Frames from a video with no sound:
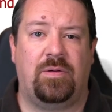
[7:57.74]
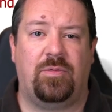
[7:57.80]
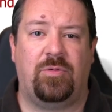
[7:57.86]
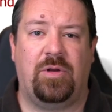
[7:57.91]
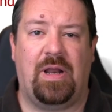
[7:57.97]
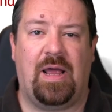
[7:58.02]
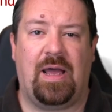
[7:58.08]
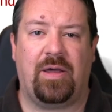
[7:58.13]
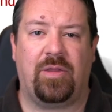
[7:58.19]

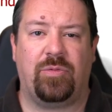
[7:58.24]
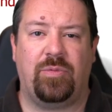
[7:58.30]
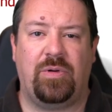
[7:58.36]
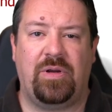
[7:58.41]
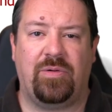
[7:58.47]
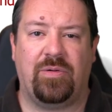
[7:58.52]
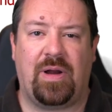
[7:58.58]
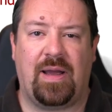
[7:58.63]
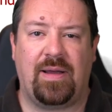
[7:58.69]
When A C K
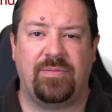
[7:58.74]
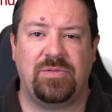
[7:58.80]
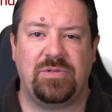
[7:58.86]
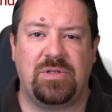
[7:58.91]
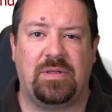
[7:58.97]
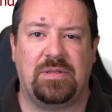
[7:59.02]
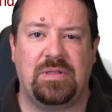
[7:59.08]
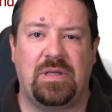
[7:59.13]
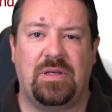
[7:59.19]
three
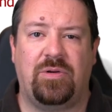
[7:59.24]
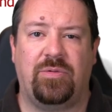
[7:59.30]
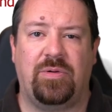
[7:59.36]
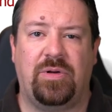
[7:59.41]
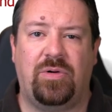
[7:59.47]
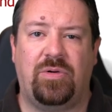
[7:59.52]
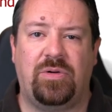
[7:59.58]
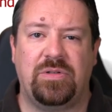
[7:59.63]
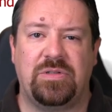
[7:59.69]
arrives, the sender
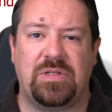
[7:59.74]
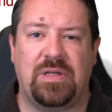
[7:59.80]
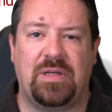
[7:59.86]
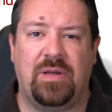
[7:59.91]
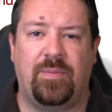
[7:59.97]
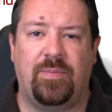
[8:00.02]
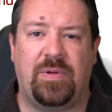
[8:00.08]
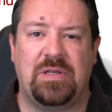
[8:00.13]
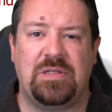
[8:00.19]
records
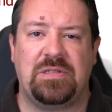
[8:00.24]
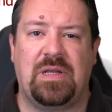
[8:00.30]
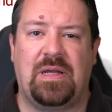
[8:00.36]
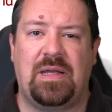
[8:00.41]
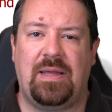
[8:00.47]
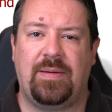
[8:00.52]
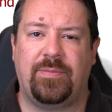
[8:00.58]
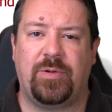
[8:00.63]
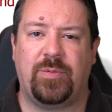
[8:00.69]
it, but it's
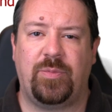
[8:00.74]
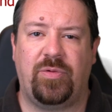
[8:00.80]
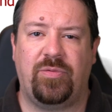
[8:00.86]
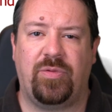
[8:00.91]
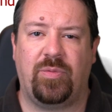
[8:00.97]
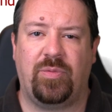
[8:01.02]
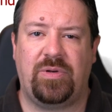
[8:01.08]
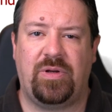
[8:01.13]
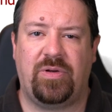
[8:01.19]
able to
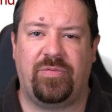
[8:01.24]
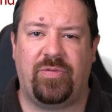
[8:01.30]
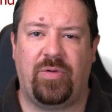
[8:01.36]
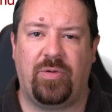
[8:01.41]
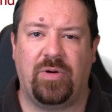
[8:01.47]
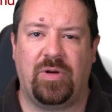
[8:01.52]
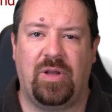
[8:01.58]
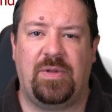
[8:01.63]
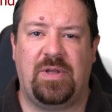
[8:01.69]
move the window
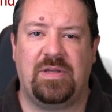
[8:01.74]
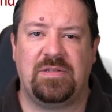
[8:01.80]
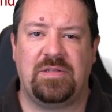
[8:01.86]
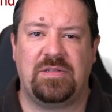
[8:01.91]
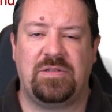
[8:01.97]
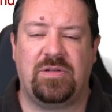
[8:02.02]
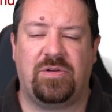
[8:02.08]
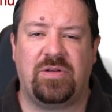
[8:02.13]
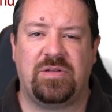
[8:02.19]
forward because
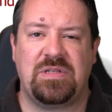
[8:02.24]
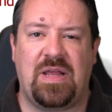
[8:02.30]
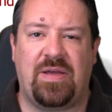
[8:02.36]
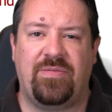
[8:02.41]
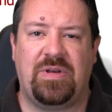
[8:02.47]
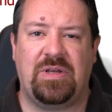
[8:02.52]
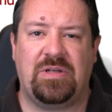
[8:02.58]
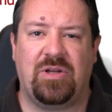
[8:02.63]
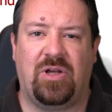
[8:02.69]
it still doesn't
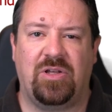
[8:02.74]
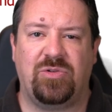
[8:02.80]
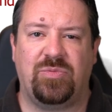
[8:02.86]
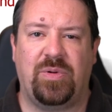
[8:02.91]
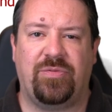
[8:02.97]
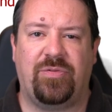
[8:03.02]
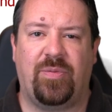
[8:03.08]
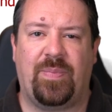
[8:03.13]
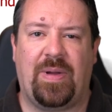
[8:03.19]
have an
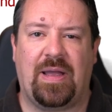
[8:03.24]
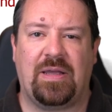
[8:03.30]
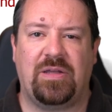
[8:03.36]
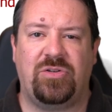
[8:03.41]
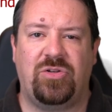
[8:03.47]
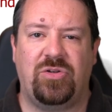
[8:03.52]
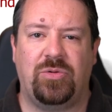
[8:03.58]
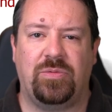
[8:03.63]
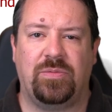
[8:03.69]
acknowledgement for
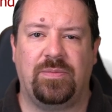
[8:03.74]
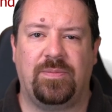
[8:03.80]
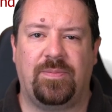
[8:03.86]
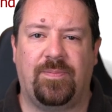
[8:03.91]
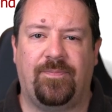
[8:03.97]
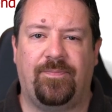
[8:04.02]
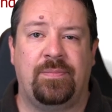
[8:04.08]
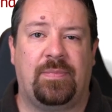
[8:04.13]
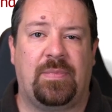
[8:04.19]
packet two.
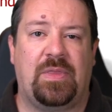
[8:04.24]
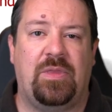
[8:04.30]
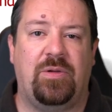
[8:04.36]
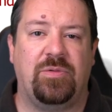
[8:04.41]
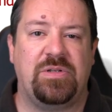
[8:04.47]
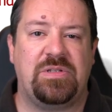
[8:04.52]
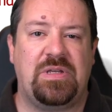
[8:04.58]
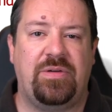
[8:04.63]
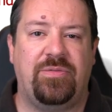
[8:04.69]

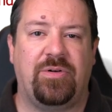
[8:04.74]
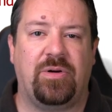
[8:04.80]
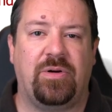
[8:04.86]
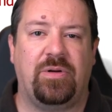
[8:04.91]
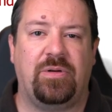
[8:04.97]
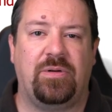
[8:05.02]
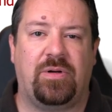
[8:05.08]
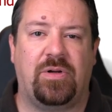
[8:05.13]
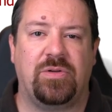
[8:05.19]
The
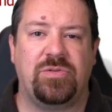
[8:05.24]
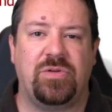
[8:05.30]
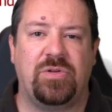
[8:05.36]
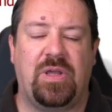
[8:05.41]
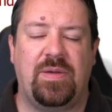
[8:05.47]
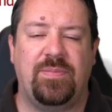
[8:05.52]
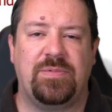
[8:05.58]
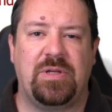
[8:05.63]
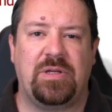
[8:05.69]
receiver also
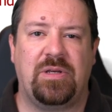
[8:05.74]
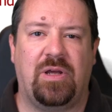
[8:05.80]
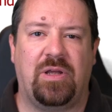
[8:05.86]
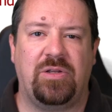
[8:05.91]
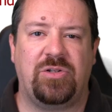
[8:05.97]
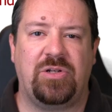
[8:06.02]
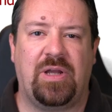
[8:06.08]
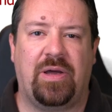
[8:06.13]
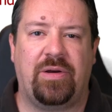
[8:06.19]
keeps
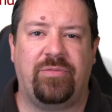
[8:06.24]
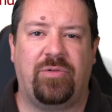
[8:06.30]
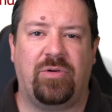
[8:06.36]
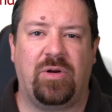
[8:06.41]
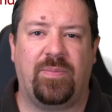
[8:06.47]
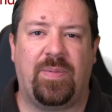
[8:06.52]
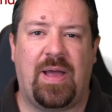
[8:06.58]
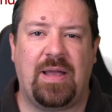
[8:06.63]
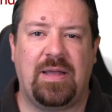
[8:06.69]
acknowledging
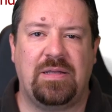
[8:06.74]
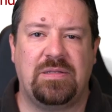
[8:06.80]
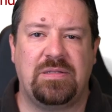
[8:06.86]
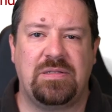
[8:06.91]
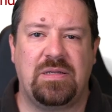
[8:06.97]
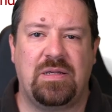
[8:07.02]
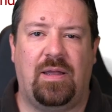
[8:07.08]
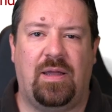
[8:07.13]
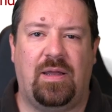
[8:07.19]
out-of-order
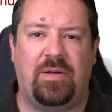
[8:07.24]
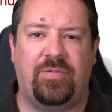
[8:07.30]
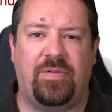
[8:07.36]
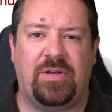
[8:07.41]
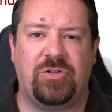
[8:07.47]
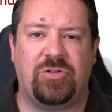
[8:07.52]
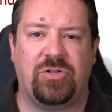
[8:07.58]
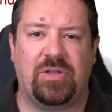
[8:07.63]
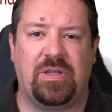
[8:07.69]
packets, and
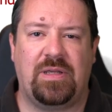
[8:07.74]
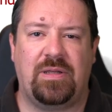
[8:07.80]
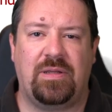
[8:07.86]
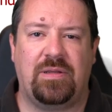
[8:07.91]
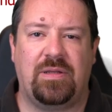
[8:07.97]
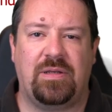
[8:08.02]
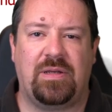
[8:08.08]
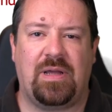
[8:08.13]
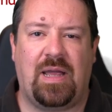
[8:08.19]
eventually
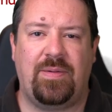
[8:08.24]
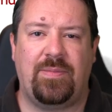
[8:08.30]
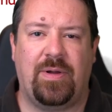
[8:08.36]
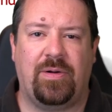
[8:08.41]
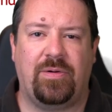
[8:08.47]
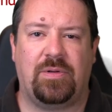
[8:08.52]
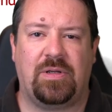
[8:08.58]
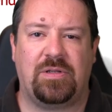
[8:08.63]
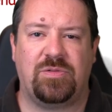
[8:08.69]
the
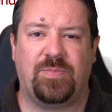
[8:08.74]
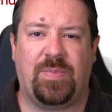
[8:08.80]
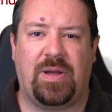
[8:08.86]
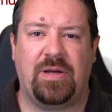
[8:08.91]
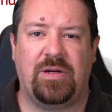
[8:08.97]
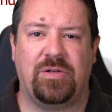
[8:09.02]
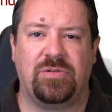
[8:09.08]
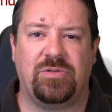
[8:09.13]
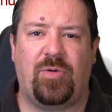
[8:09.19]
timeout
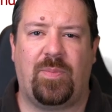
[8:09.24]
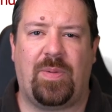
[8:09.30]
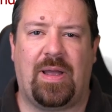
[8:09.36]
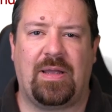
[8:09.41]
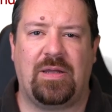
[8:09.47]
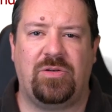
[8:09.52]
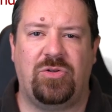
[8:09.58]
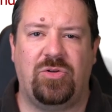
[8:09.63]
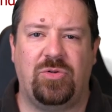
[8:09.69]
expires for
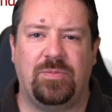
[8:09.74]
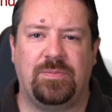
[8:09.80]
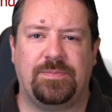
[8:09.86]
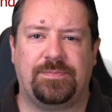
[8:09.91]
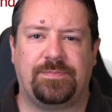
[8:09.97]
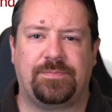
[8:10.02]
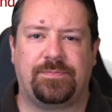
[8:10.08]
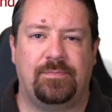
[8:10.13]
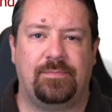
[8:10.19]
packet two,
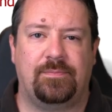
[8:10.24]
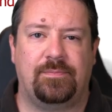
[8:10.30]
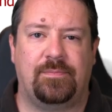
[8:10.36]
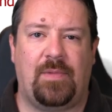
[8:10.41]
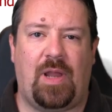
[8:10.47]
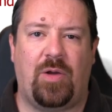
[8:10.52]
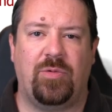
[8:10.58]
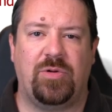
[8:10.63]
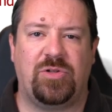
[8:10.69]

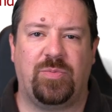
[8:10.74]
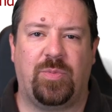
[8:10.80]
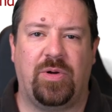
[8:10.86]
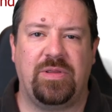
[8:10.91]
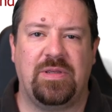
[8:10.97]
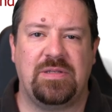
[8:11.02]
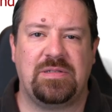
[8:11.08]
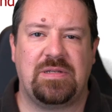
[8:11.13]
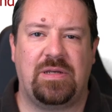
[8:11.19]
at which
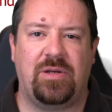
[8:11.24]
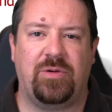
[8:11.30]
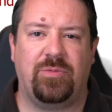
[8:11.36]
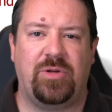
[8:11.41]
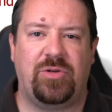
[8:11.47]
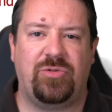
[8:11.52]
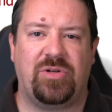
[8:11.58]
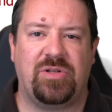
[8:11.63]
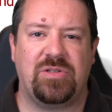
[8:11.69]
point the sender
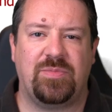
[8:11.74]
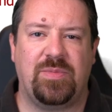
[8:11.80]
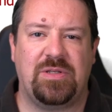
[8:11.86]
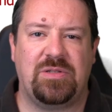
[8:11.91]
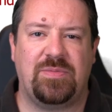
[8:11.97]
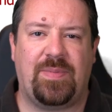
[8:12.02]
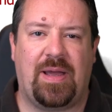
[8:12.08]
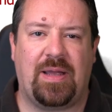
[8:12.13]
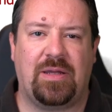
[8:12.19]

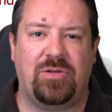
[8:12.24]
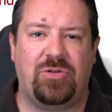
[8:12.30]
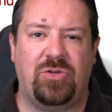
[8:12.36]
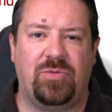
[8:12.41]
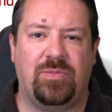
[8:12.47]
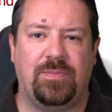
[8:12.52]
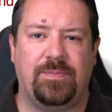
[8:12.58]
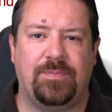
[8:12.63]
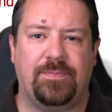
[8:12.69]
retransmits packet
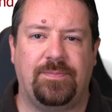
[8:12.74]
two.